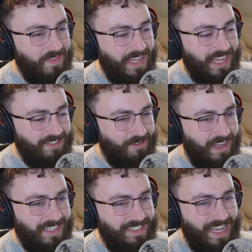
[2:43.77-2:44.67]
Israel
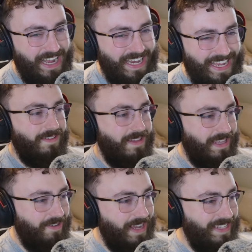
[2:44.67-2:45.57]
Adesanya. Like,
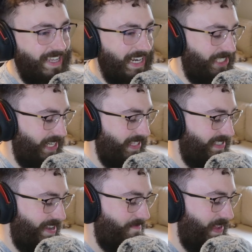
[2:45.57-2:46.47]
you guys got to check this
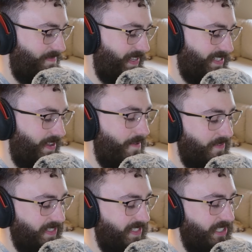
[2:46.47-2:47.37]
out, man, because
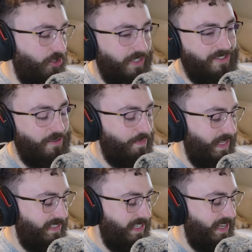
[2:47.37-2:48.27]
obviously Dricus Du
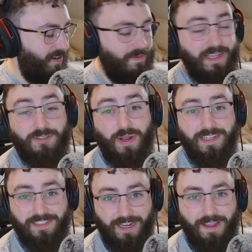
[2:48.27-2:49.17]
Plessis or Israel
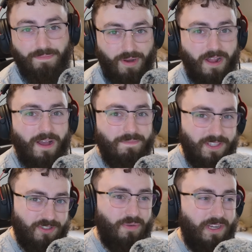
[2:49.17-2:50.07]
Adesanya brought up the
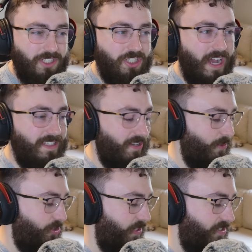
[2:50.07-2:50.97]
screenshots
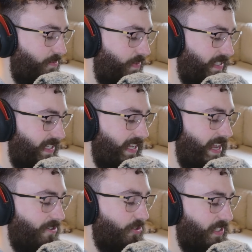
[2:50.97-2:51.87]
with Dricus Du Plessis, and
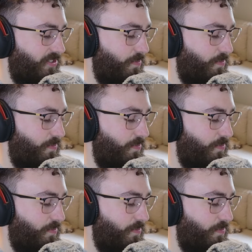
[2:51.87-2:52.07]
now Dricus Du